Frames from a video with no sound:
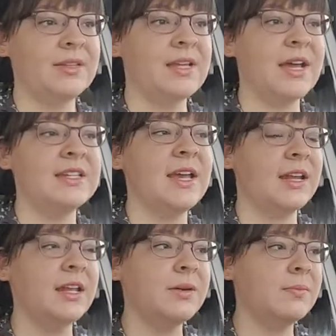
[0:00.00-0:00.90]

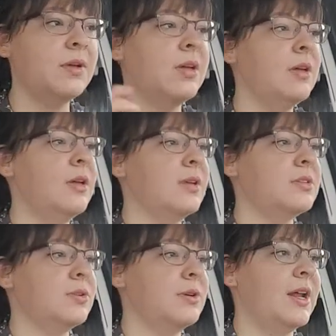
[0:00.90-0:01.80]
titanium,
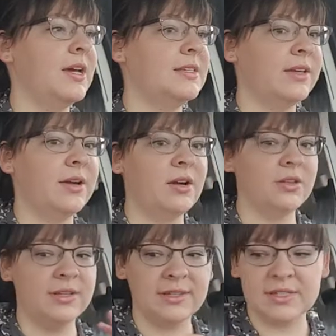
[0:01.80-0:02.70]
so it has like all
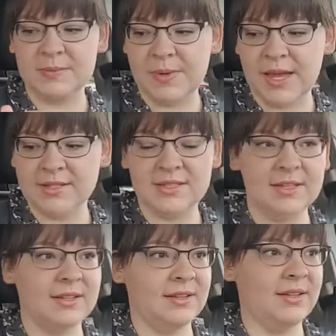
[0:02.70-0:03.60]
like the specs
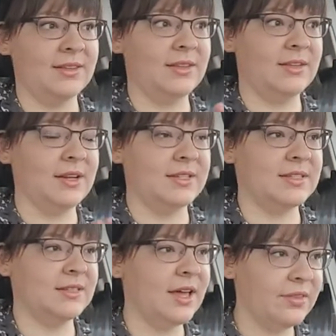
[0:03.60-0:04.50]
and like the
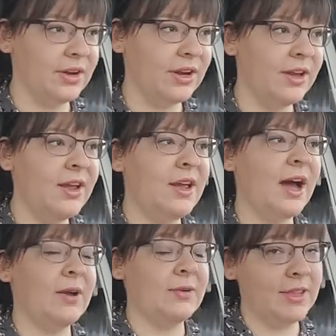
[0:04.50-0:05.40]
nice leather.
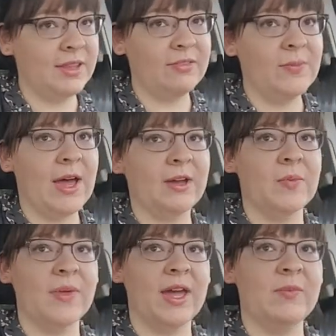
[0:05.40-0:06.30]
I really love the
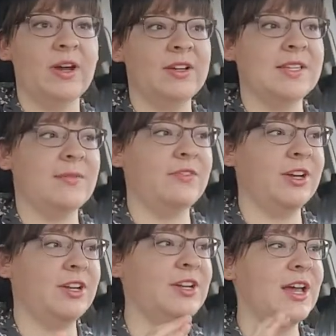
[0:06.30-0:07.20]
backup camera, because I'm
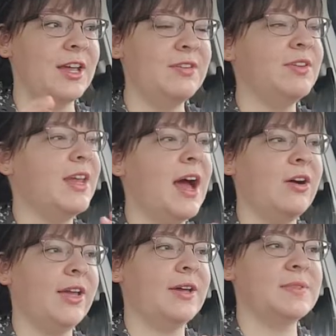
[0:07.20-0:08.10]
very, even now,
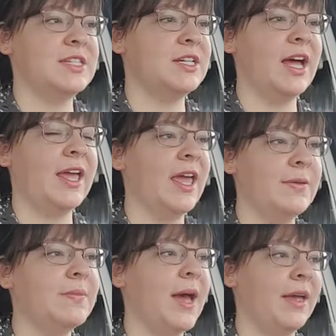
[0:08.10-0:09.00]
like, I
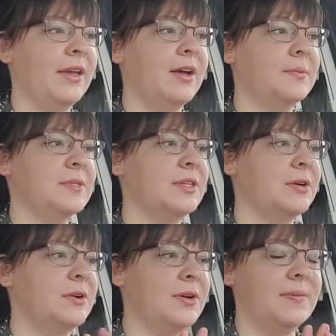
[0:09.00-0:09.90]
hate backing up,
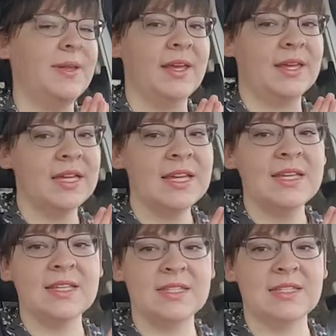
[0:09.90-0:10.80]
so I'm like,
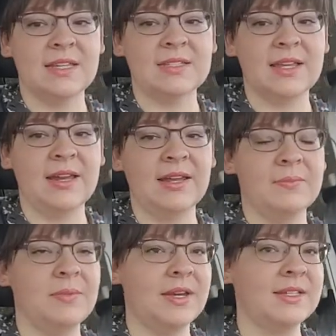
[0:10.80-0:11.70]
this is
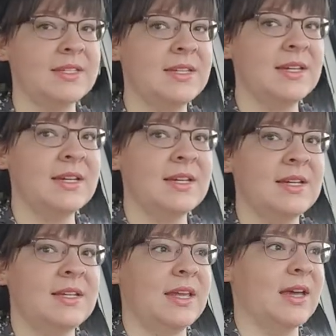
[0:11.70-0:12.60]
exciting. But
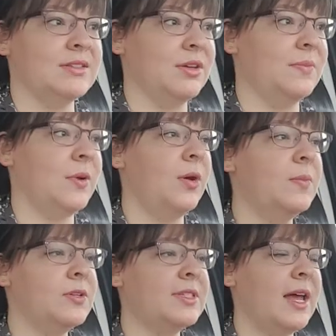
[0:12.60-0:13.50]
yeah, so I'm
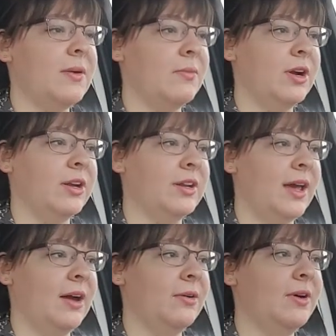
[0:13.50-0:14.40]
almost at work
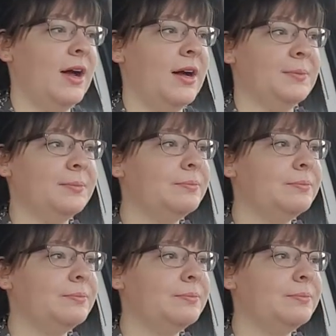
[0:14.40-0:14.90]
now.